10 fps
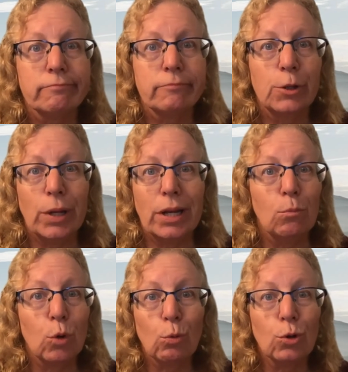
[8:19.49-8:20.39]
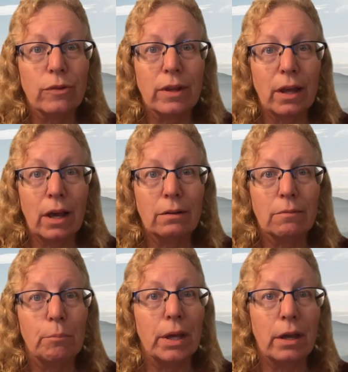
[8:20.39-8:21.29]
Do we need more rules than that?
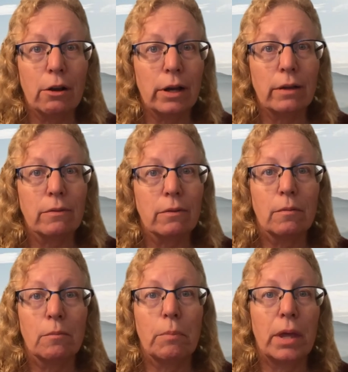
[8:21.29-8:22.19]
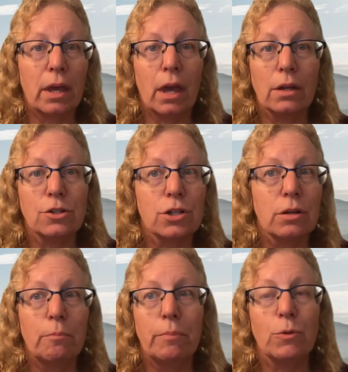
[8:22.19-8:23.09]
Be curious, be engaged,
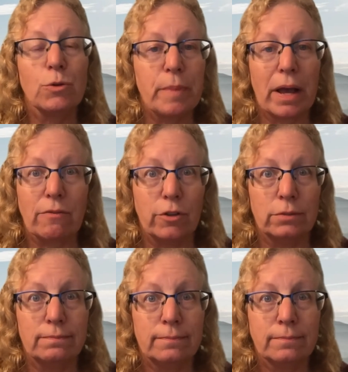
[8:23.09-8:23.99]
be respectful.